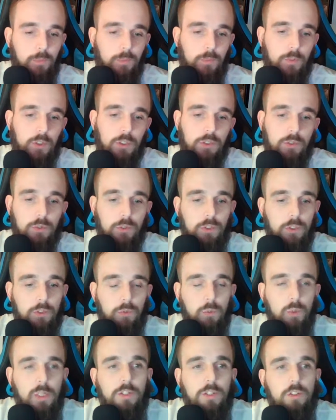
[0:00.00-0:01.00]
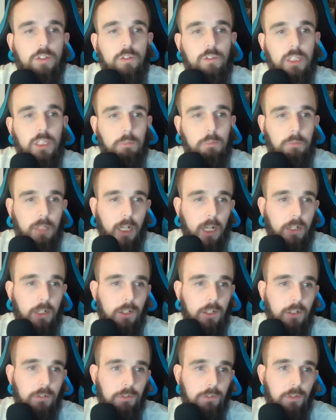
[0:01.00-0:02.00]
just read your team
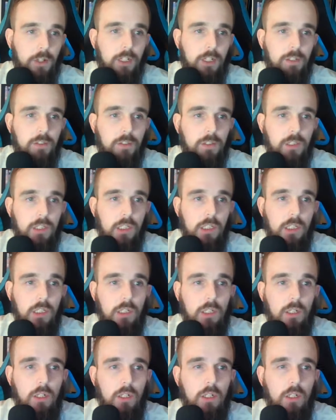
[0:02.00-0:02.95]
kind of and see